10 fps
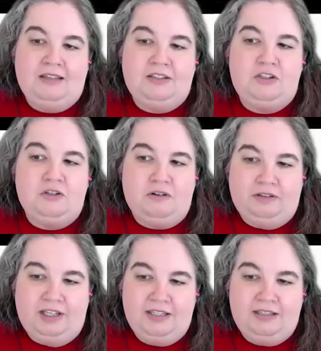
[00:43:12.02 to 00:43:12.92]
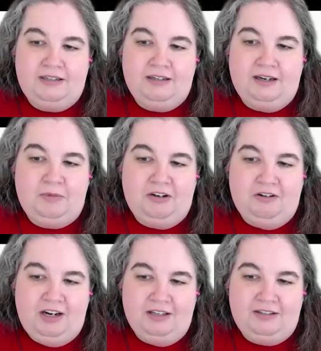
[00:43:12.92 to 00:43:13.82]
as a journalist? I'm
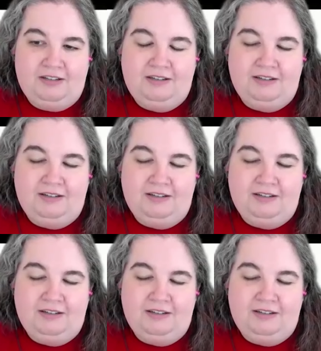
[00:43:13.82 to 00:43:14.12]
curious.